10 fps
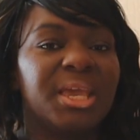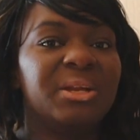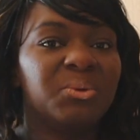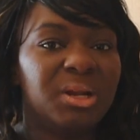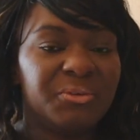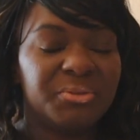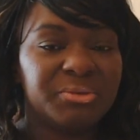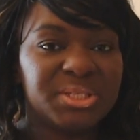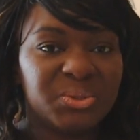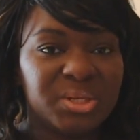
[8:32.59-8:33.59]
I know a lot of
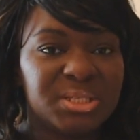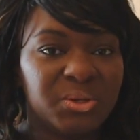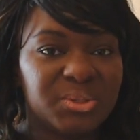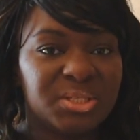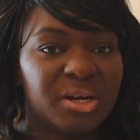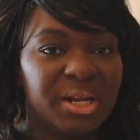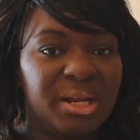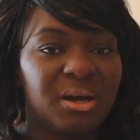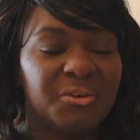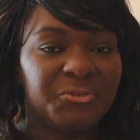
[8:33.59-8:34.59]
the resorts now
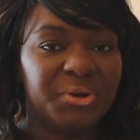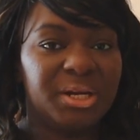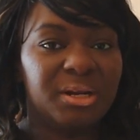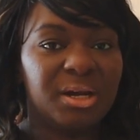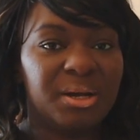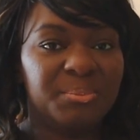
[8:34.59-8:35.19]
started offering